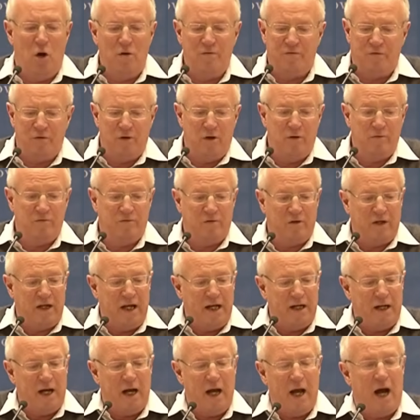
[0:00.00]
over and over
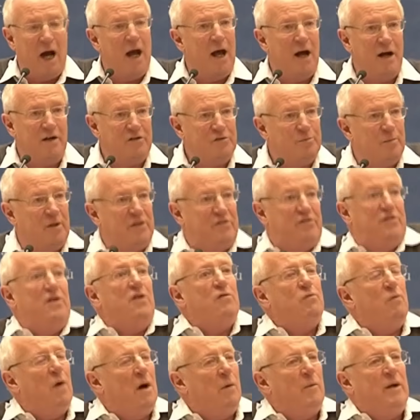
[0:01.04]
again, I ask
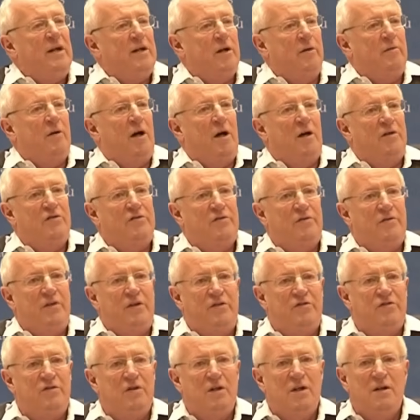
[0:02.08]
myself why we don't ask
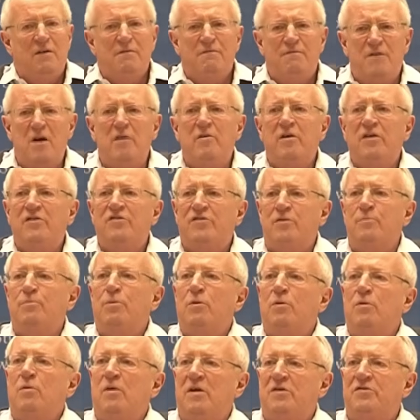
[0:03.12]
these very
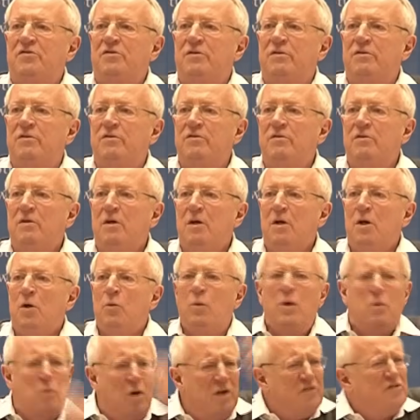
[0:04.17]
simple questions.
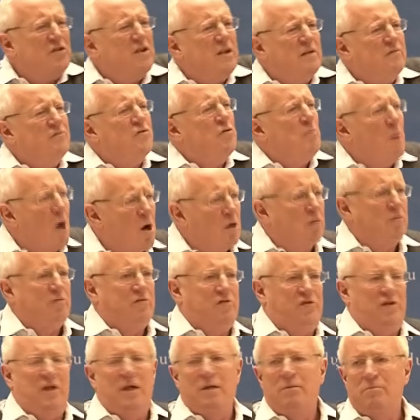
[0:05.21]
We want to give
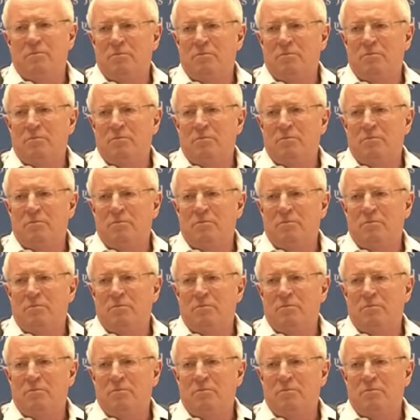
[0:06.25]
democracy